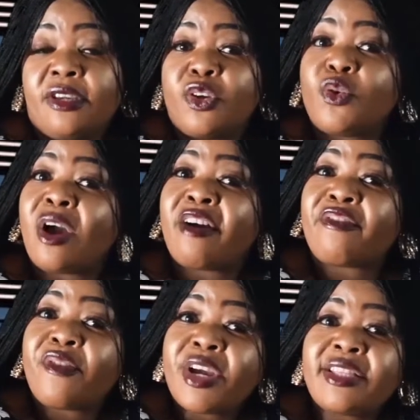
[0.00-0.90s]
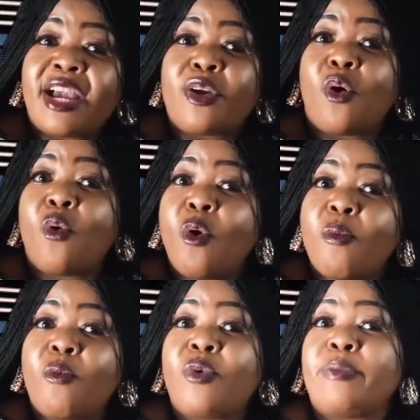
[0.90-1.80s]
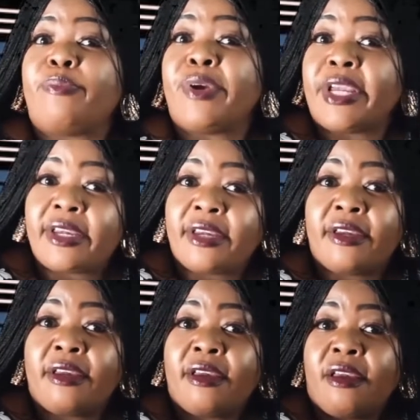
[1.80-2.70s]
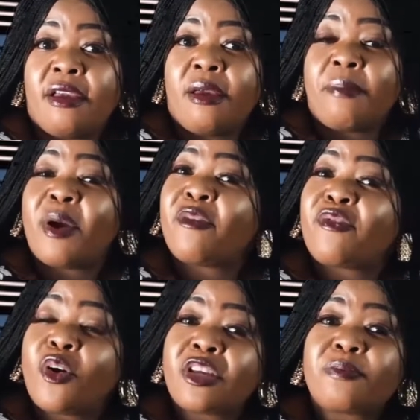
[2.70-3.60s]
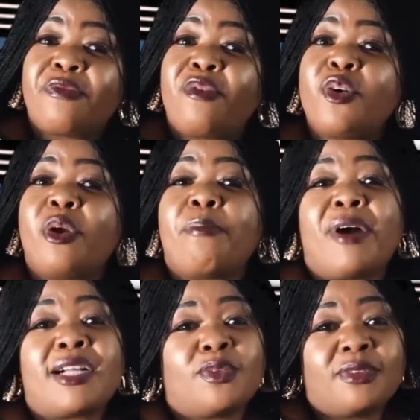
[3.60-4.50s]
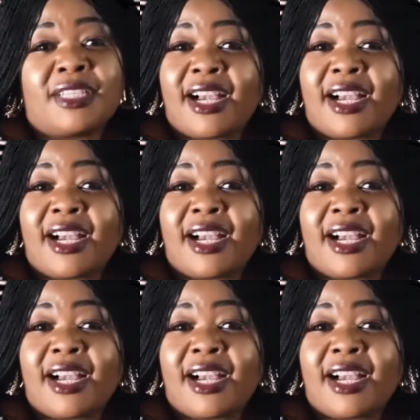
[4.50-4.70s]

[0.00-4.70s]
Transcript: You are afraid that your home will break. But of course, before you embark on that